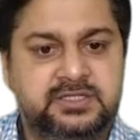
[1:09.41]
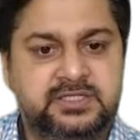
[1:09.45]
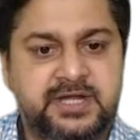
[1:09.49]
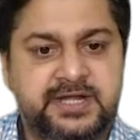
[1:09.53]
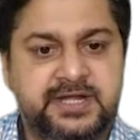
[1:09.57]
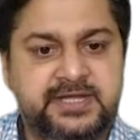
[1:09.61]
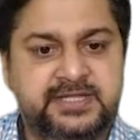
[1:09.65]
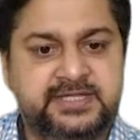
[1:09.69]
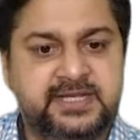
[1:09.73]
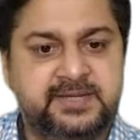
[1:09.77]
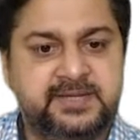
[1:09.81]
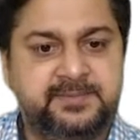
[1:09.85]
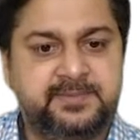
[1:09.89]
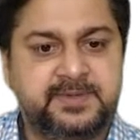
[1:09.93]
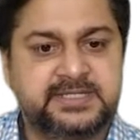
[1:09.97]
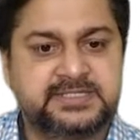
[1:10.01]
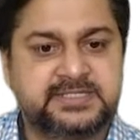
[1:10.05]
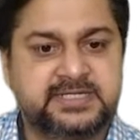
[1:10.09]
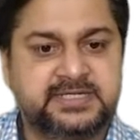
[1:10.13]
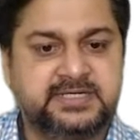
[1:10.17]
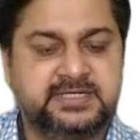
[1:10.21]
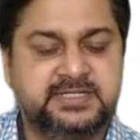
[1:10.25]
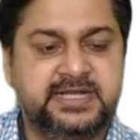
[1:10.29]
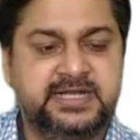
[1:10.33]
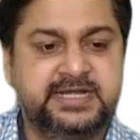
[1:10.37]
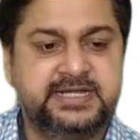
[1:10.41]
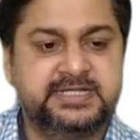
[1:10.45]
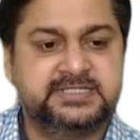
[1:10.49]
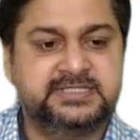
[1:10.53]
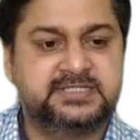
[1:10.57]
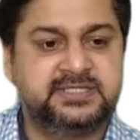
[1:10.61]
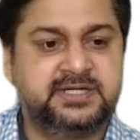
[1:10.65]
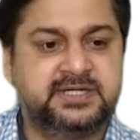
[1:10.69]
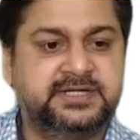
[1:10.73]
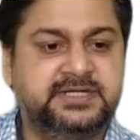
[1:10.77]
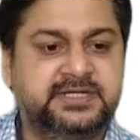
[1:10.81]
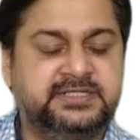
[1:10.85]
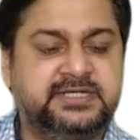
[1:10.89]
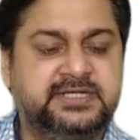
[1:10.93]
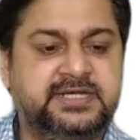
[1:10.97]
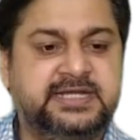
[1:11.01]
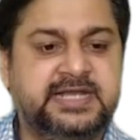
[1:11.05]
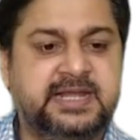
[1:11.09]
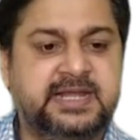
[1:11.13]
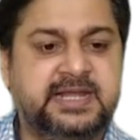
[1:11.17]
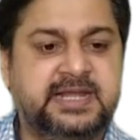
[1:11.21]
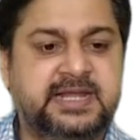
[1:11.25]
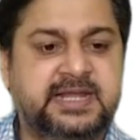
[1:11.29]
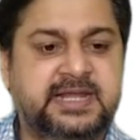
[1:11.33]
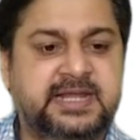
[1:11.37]
33%, that is 33
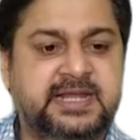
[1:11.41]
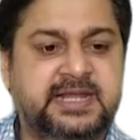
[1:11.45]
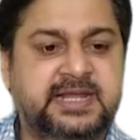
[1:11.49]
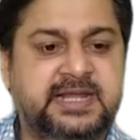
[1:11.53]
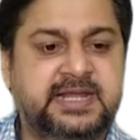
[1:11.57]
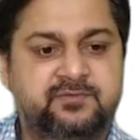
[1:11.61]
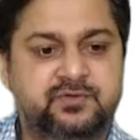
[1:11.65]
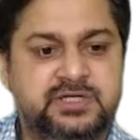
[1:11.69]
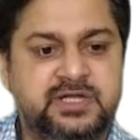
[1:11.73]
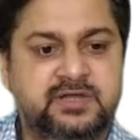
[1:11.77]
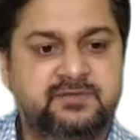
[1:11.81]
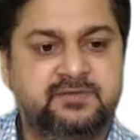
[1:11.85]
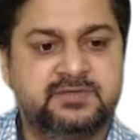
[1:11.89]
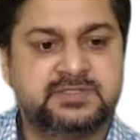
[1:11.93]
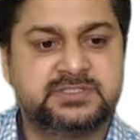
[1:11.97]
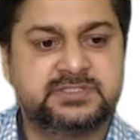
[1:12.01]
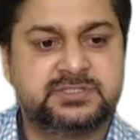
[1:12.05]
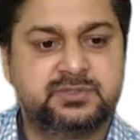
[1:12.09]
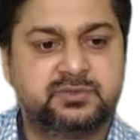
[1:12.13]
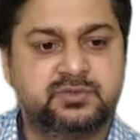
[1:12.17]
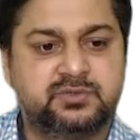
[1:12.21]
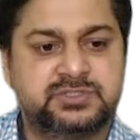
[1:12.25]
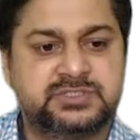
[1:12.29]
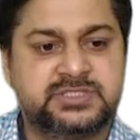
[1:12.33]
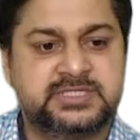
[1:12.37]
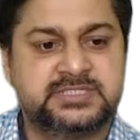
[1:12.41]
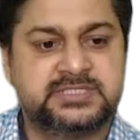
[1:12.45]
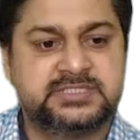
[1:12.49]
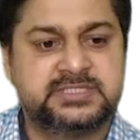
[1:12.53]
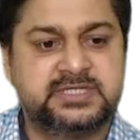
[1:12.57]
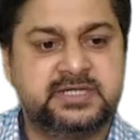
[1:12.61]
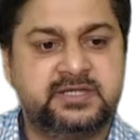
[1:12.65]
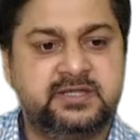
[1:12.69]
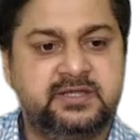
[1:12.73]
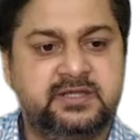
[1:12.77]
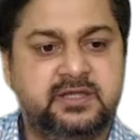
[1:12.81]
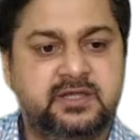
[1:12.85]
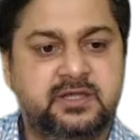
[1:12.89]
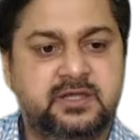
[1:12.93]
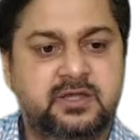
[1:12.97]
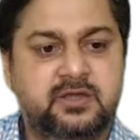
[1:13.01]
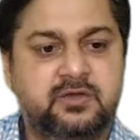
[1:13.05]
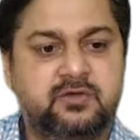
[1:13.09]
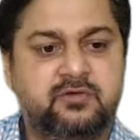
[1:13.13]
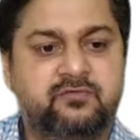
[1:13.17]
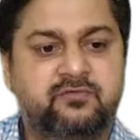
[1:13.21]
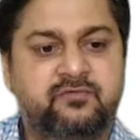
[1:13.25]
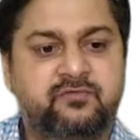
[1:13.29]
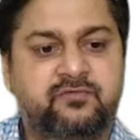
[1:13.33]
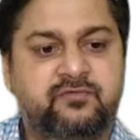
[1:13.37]
times 8 would give us
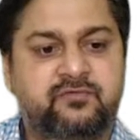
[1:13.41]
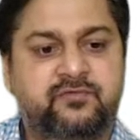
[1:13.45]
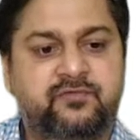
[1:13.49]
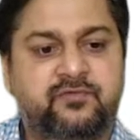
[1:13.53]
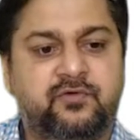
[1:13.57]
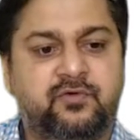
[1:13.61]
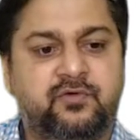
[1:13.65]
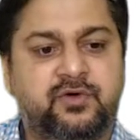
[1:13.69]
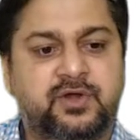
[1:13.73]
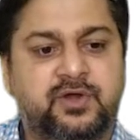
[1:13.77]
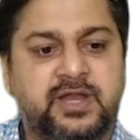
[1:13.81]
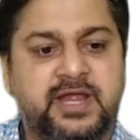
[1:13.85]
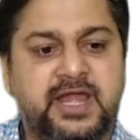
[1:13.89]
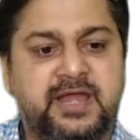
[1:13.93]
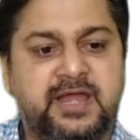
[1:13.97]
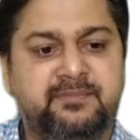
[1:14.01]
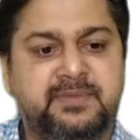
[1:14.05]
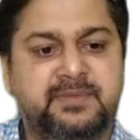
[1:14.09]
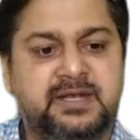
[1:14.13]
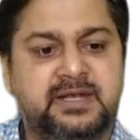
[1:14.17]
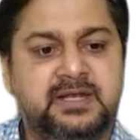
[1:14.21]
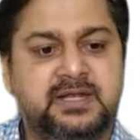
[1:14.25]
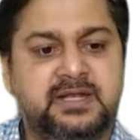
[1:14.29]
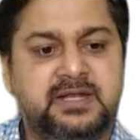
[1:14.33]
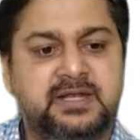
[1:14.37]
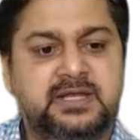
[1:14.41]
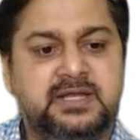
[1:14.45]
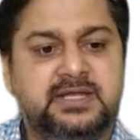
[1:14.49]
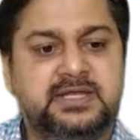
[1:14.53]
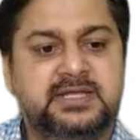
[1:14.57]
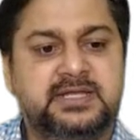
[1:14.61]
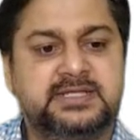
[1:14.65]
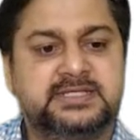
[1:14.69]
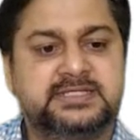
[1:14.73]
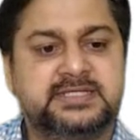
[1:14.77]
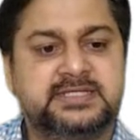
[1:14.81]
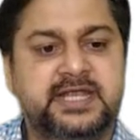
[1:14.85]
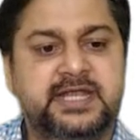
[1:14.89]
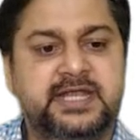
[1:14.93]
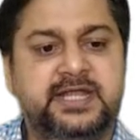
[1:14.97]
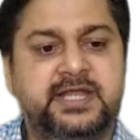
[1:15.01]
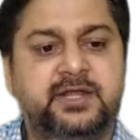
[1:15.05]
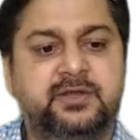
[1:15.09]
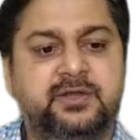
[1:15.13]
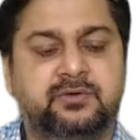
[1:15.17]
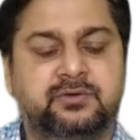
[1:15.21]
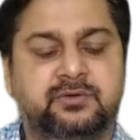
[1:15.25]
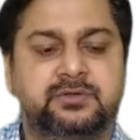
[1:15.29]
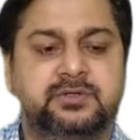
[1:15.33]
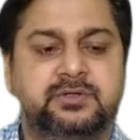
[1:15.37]
264 ml is
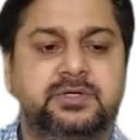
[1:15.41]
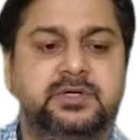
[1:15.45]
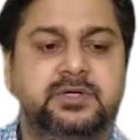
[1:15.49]
indigo,